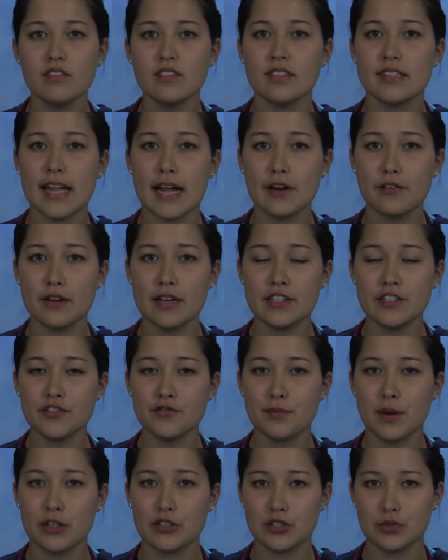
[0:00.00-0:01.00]
Neck range of
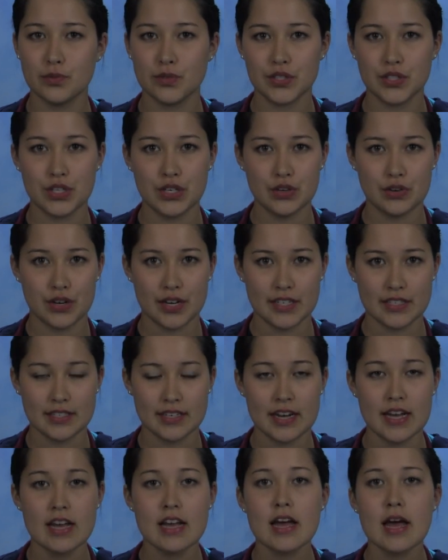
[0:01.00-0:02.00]
motion was decreased,
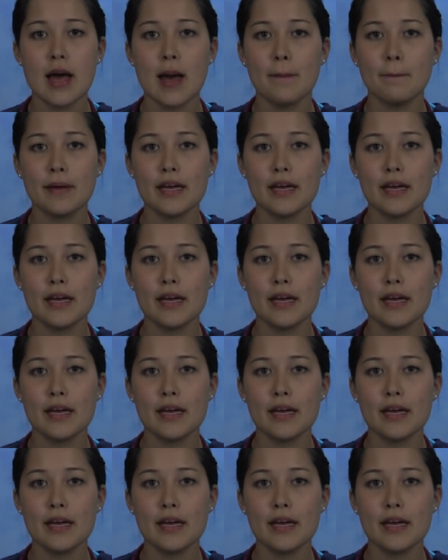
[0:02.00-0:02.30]
and